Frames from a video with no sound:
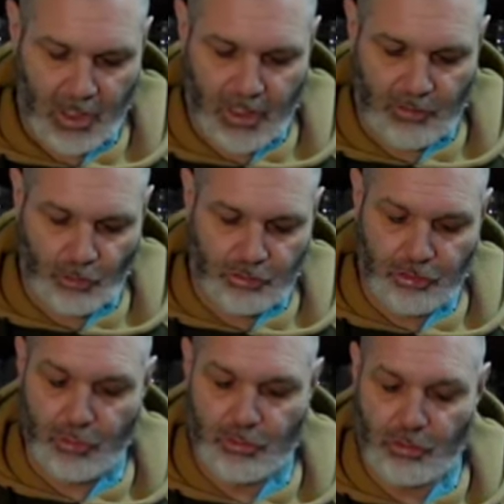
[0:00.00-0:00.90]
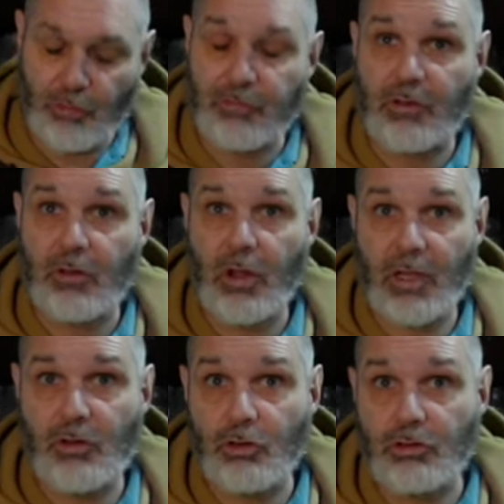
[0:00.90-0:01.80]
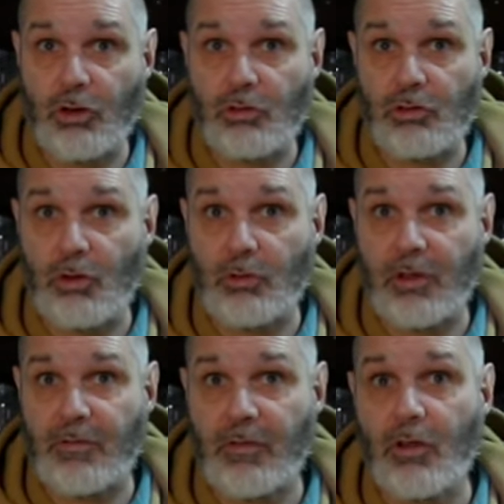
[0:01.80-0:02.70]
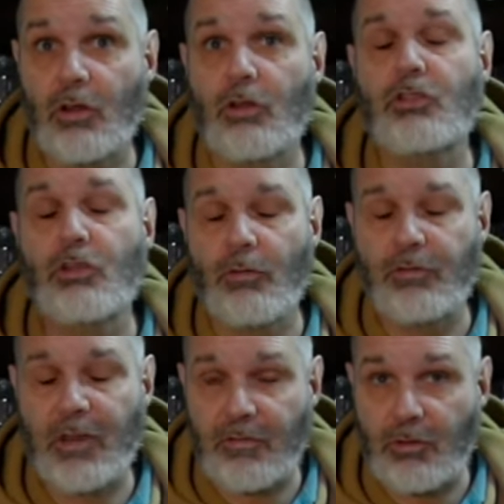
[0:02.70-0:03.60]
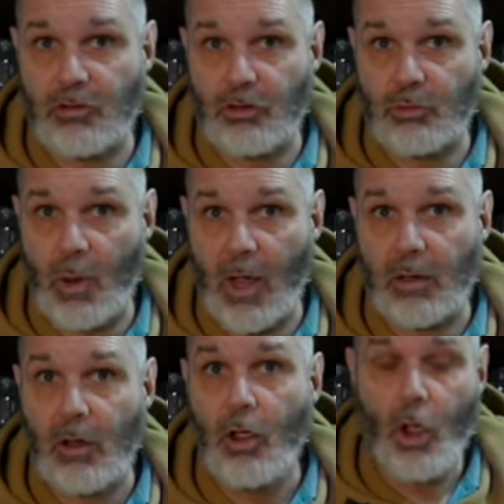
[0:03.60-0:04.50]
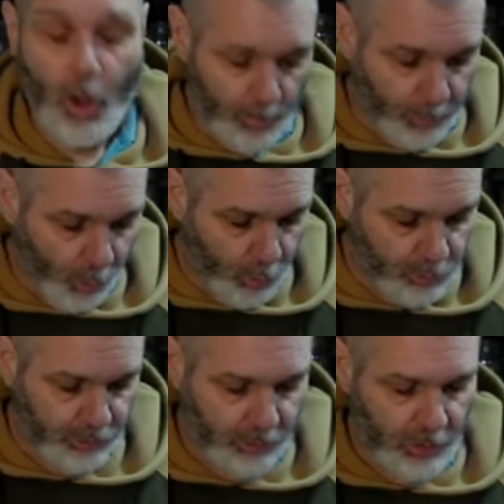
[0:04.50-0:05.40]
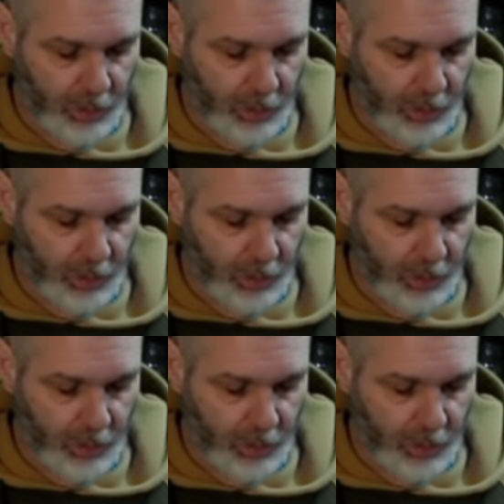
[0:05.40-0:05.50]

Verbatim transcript: it does do stuff it does do still different stuff different as well but